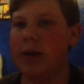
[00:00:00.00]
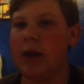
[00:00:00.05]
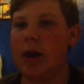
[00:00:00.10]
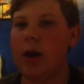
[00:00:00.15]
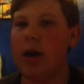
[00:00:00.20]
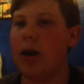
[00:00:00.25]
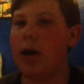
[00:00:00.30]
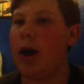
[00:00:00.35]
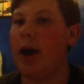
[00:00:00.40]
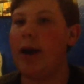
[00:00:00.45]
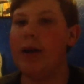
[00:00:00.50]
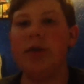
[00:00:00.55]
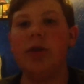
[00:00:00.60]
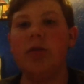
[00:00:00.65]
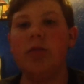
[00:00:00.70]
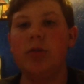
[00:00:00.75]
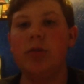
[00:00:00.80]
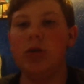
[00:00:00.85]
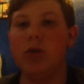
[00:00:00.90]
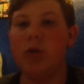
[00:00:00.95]
I
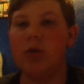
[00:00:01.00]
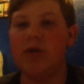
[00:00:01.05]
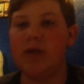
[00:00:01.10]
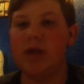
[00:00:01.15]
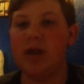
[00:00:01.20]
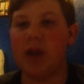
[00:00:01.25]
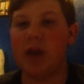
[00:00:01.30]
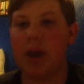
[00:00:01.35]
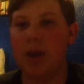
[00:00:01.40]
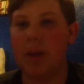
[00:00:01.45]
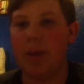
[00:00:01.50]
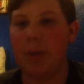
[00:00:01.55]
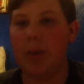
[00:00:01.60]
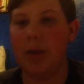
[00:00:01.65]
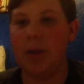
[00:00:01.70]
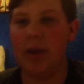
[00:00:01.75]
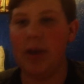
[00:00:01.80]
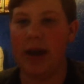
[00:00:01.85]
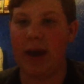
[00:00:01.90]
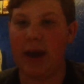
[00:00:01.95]
do enjoy this game.
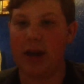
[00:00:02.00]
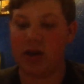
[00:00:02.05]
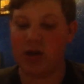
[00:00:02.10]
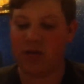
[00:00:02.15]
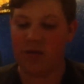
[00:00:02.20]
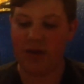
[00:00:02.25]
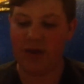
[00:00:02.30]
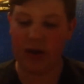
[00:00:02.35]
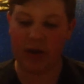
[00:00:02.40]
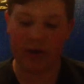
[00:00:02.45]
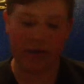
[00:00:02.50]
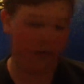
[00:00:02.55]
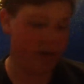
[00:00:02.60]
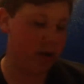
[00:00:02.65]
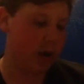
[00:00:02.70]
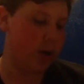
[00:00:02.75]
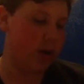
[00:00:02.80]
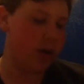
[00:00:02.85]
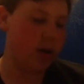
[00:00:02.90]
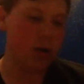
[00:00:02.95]
It has a very
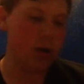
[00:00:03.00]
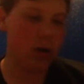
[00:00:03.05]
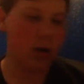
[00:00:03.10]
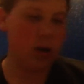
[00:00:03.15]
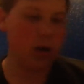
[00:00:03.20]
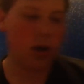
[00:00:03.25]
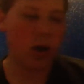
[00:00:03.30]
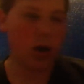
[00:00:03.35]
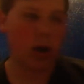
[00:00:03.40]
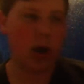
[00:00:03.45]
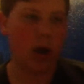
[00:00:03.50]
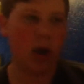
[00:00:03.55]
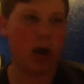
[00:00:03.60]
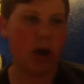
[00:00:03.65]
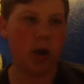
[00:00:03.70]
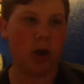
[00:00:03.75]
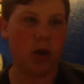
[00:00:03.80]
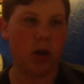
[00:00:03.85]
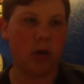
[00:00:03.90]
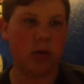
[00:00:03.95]
fun
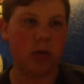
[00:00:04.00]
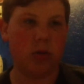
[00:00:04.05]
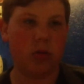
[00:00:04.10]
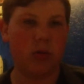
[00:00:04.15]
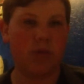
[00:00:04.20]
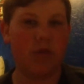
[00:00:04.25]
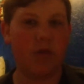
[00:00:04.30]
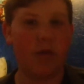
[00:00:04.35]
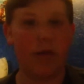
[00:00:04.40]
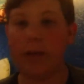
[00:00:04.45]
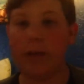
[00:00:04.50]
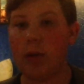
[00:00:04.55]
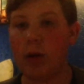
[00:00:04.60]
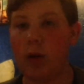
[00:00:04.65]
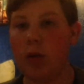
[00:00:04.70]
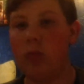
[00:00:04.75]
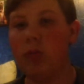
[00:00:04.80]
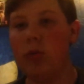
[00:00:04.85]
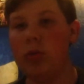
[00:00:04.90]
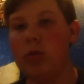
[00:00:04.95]
free
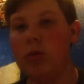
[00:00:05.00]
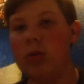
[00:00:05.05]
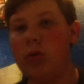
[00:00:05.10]
roam.